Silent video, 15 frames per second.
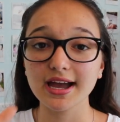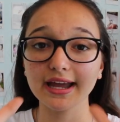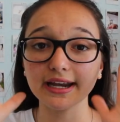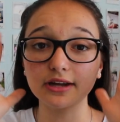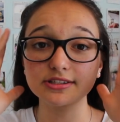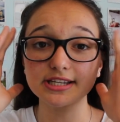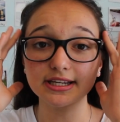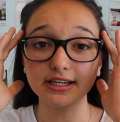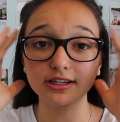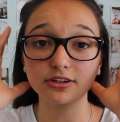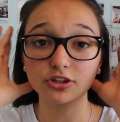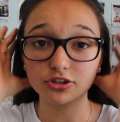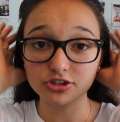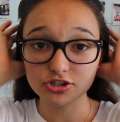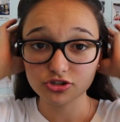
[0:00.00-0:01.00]
And now
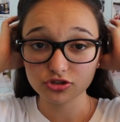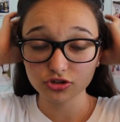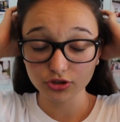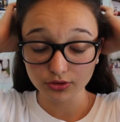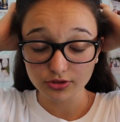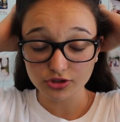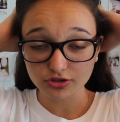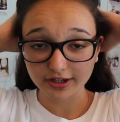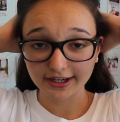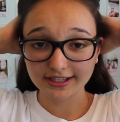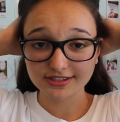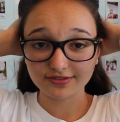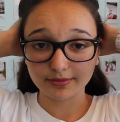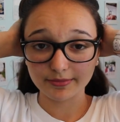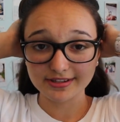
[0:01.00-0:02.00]
taking your two
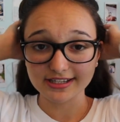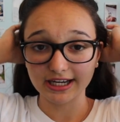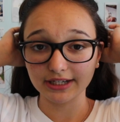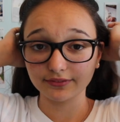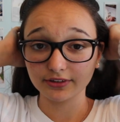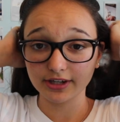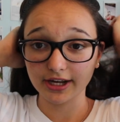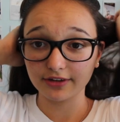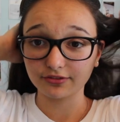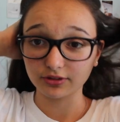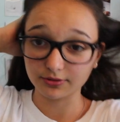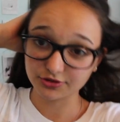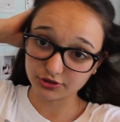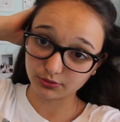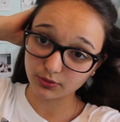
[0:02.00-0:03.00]
strands from the side of your head,
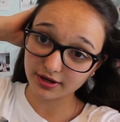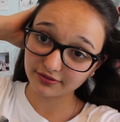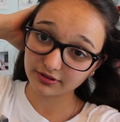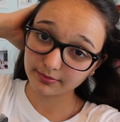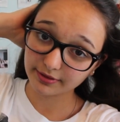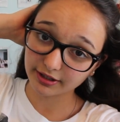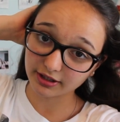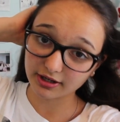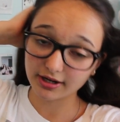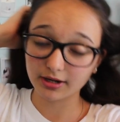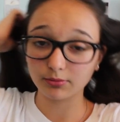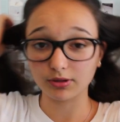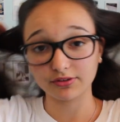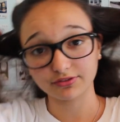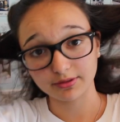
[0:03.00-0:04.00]
so one from here
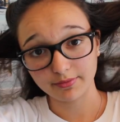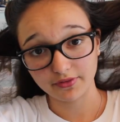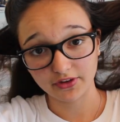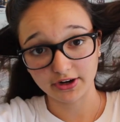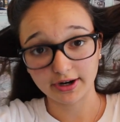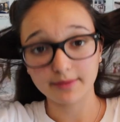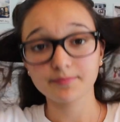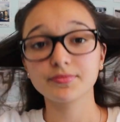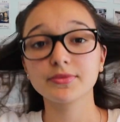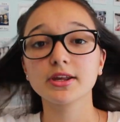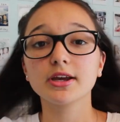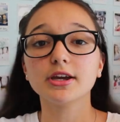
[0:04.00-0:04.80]
and one from there,